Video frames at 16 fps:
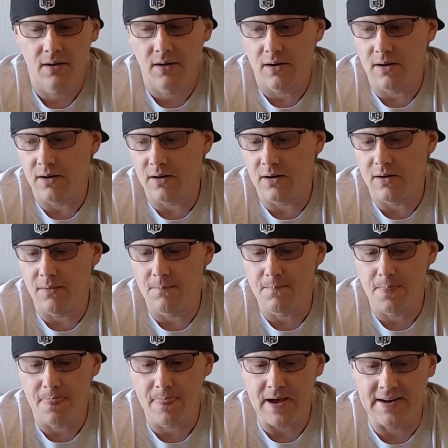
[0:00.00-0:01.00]

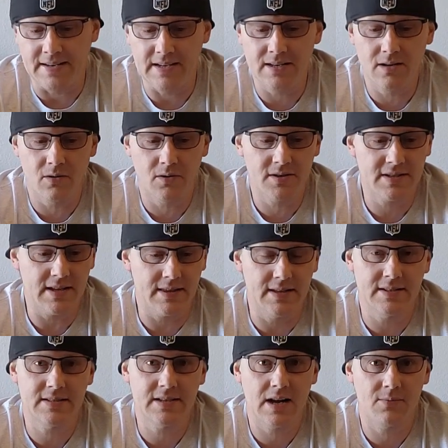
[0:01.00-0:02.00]
I did notice that
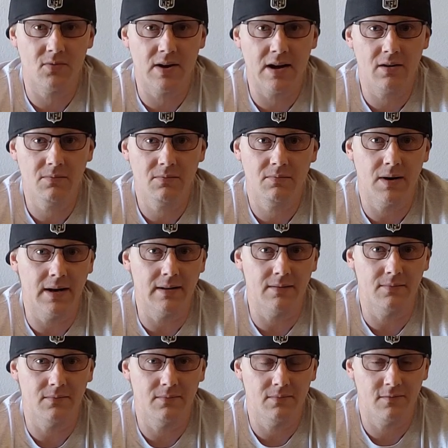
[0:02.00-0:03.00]
this time around, my
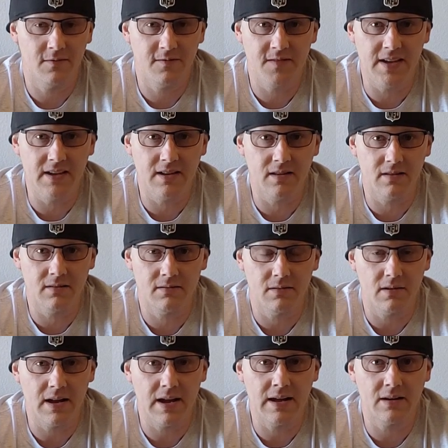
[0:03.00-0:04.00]
feet and
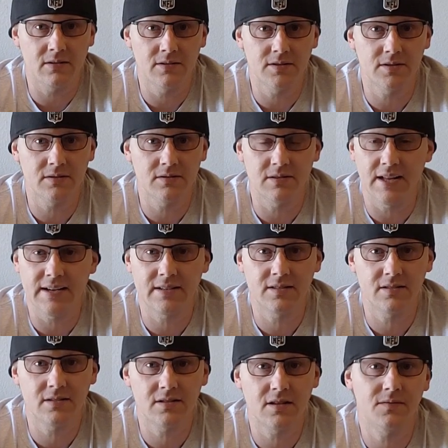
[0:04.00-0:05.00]
ankles and legs
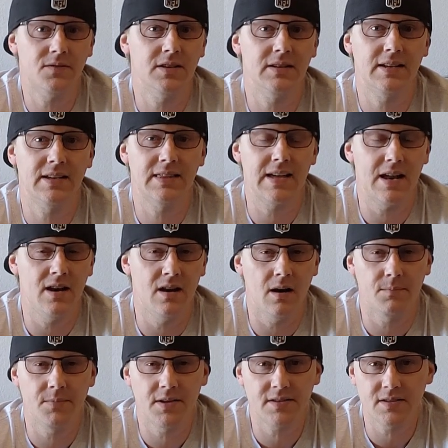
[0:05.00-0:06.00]
and stuff didn't get that
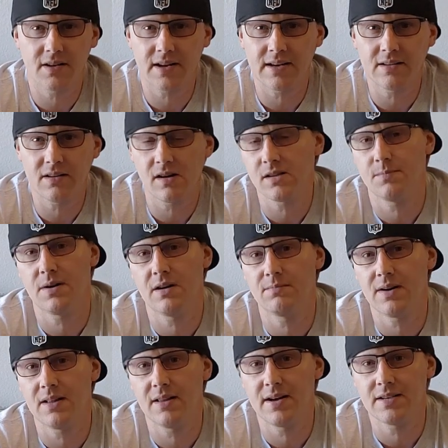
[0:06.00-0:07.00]
numbness like I talked about in
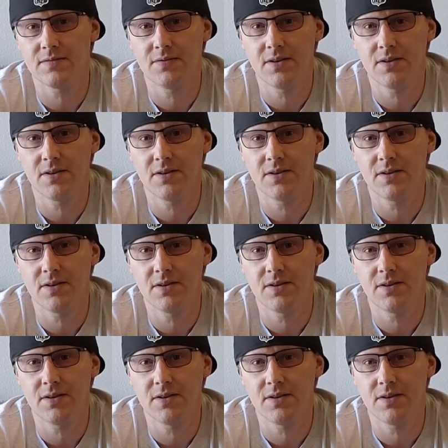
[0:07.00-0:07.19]
my last